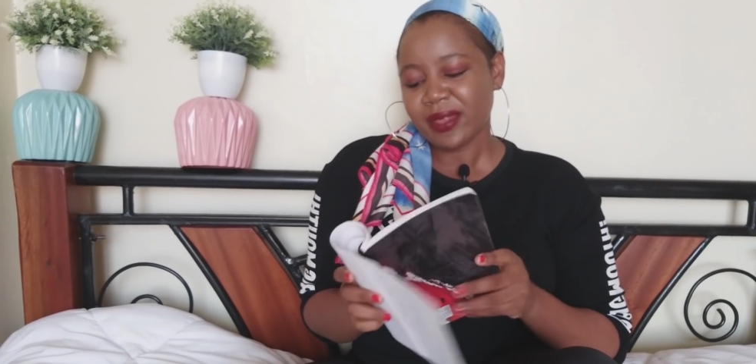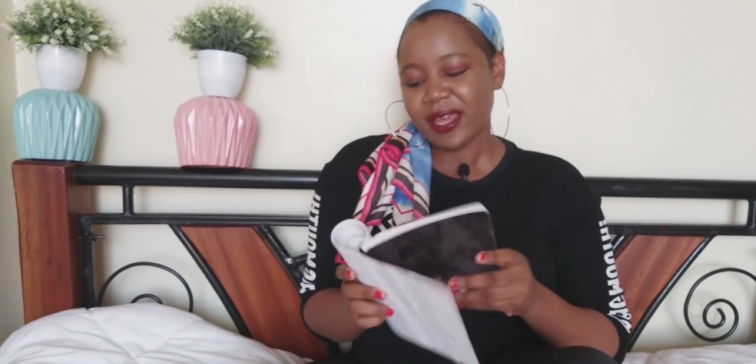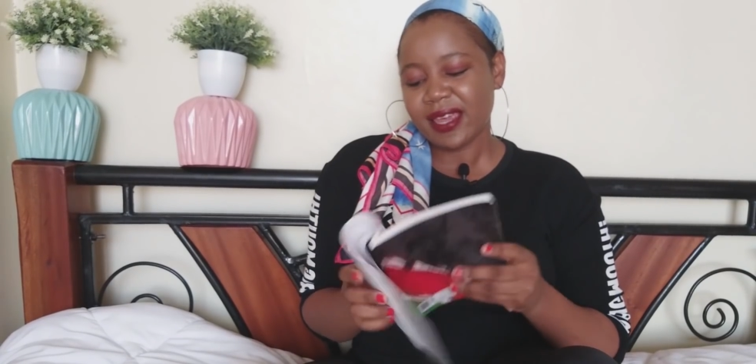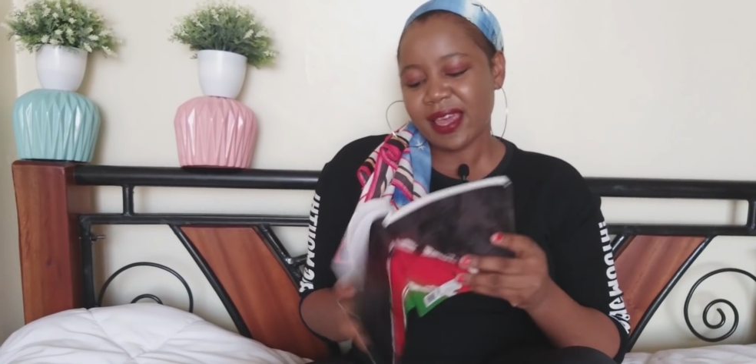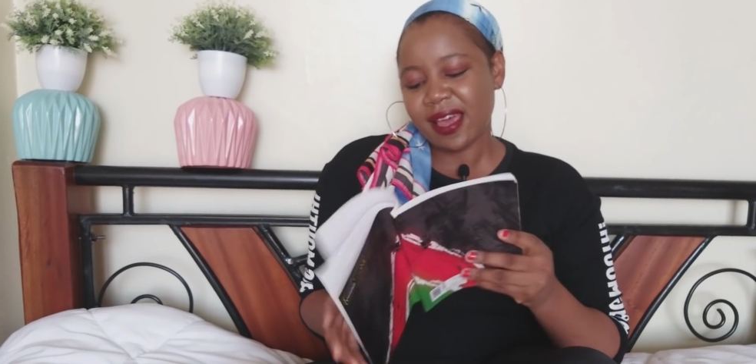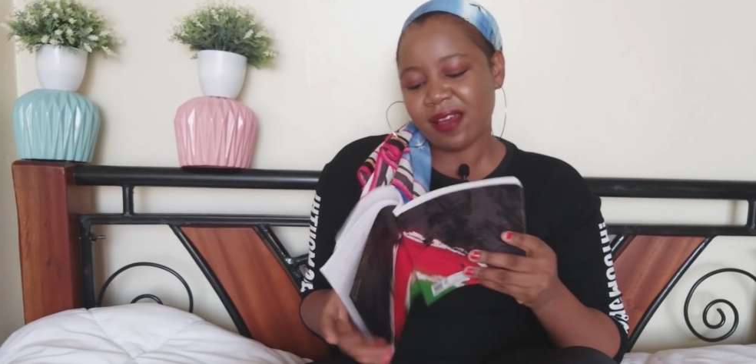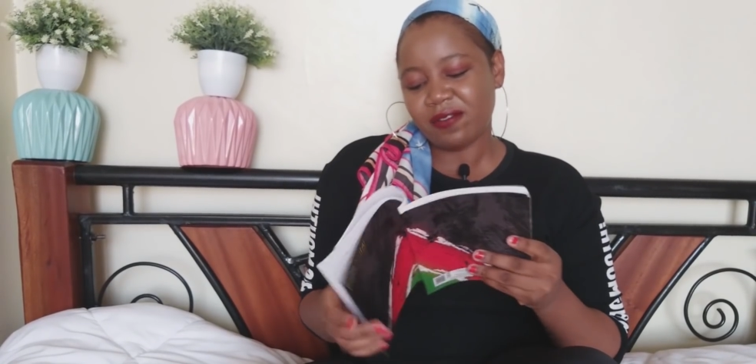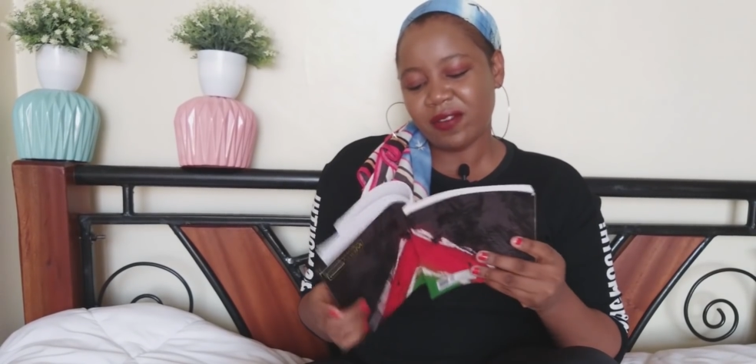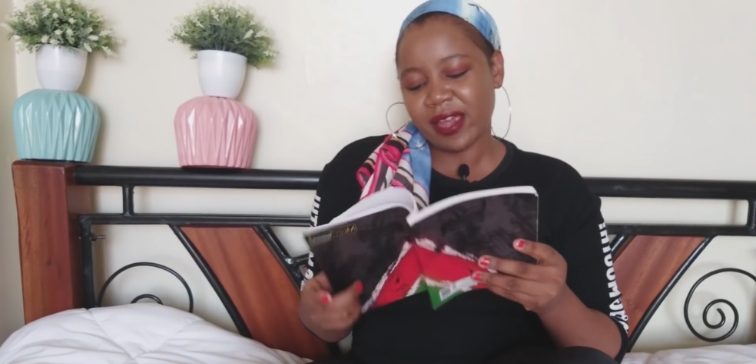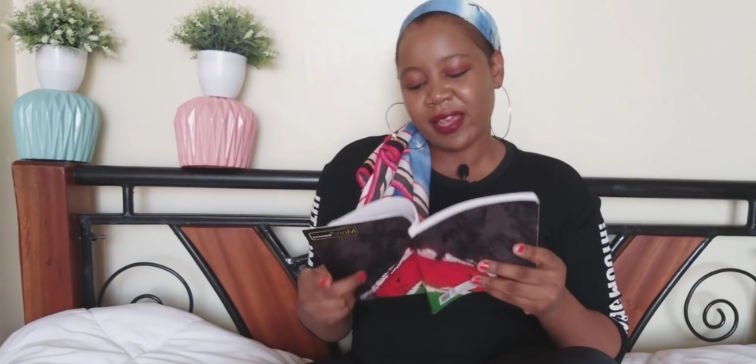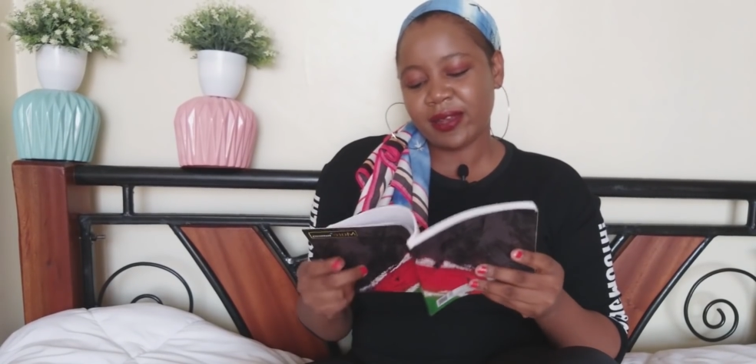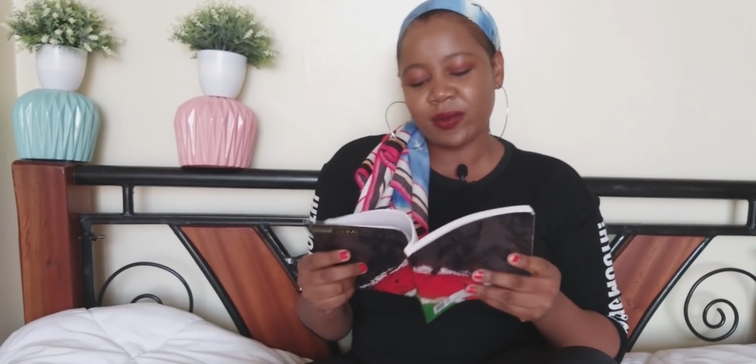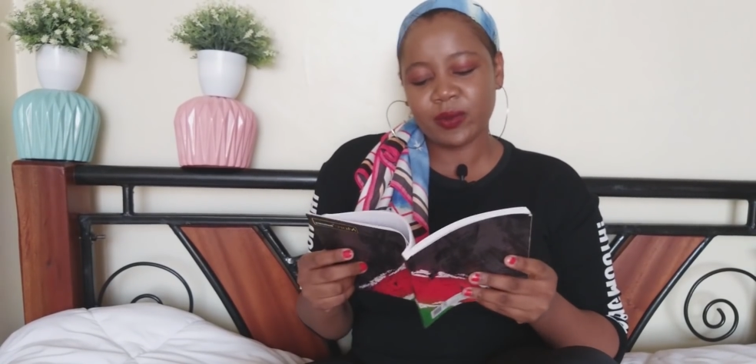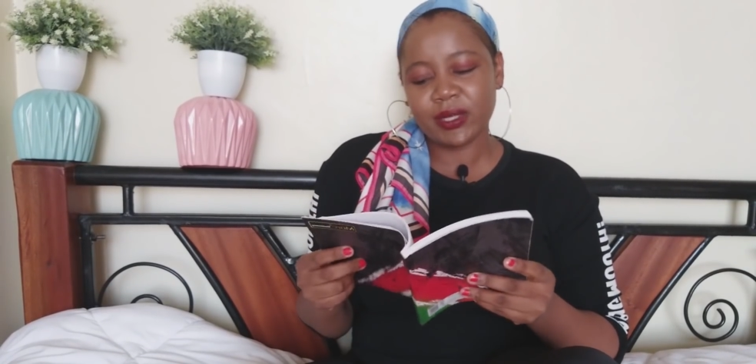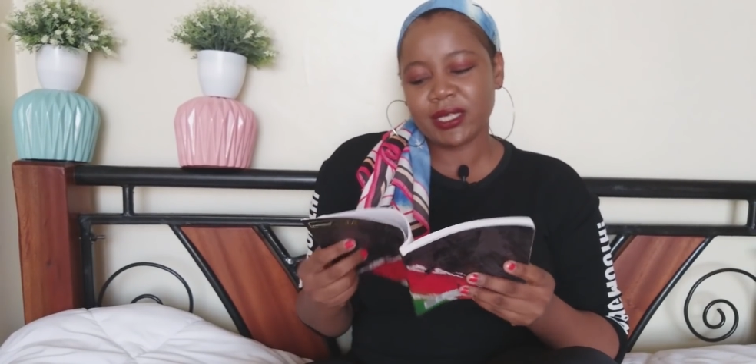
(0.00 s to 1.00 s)
yeah i
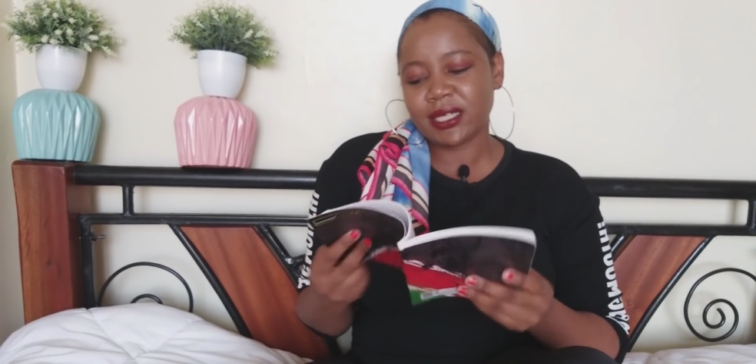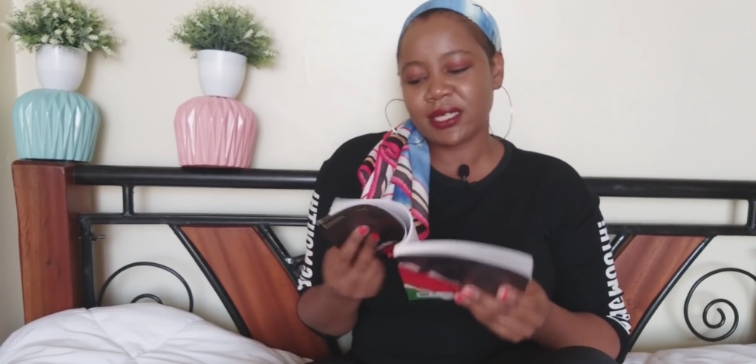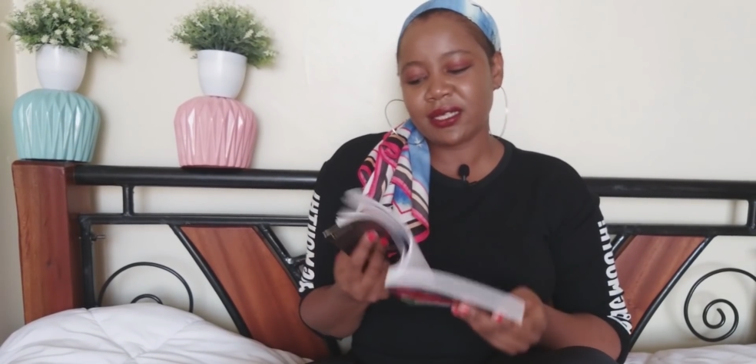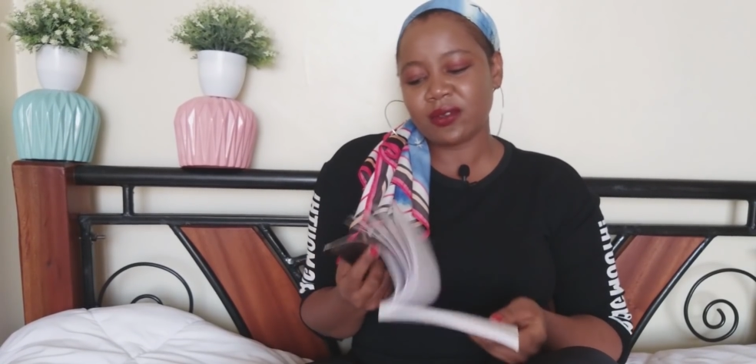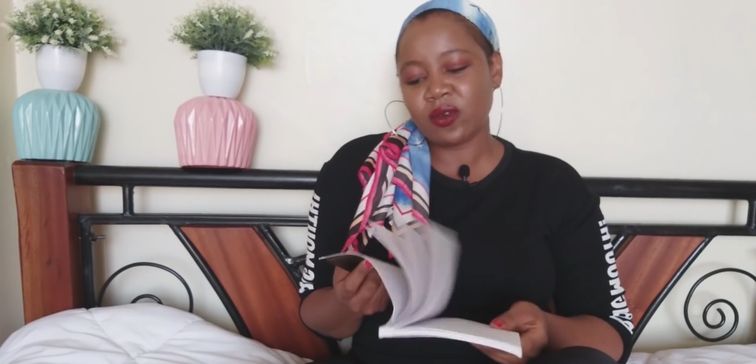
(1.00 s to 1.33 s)
couldn't